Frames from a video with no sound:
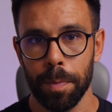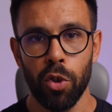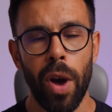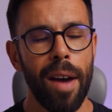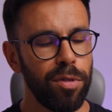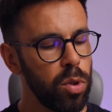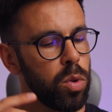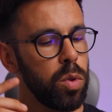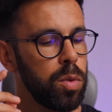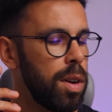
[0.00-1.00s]
You have
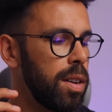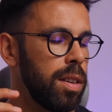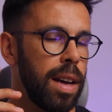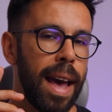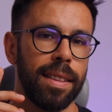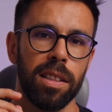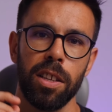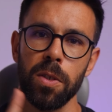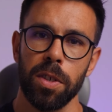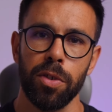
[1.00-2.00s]
to handle
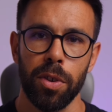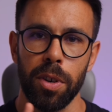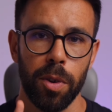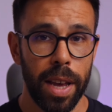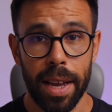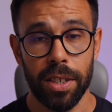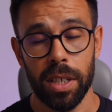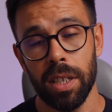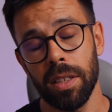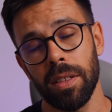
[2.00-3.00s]
user
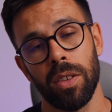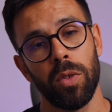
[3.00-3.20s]
creation, you